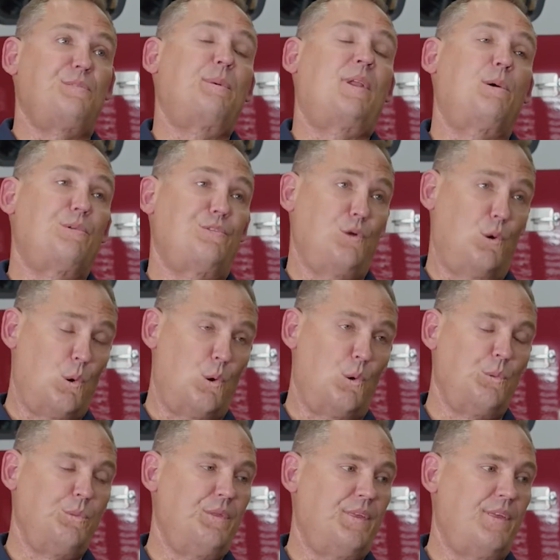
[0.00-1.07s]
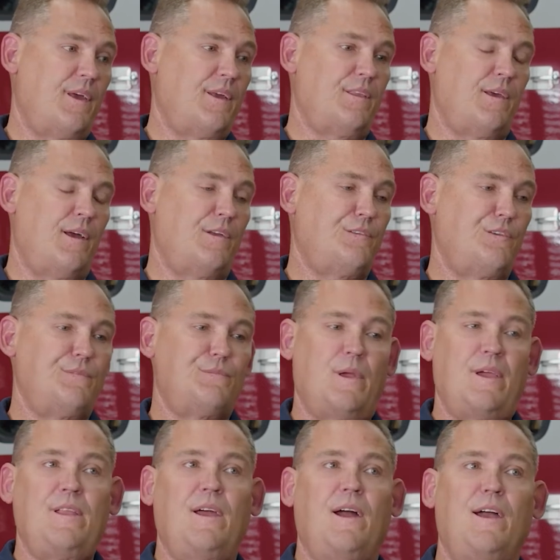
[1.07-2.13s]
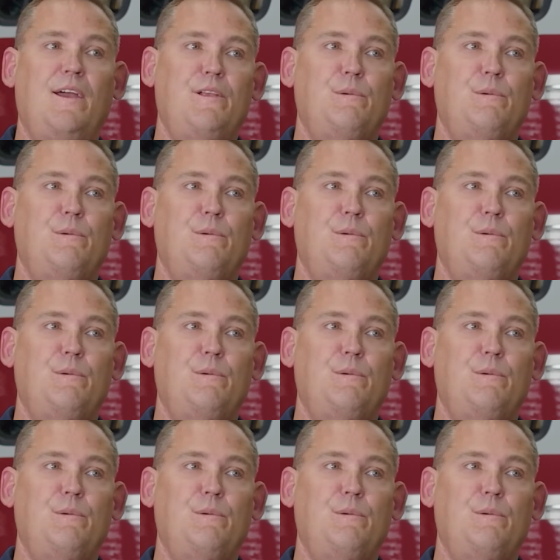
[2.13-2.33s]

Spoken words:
but I was told that Chief Randy Hine,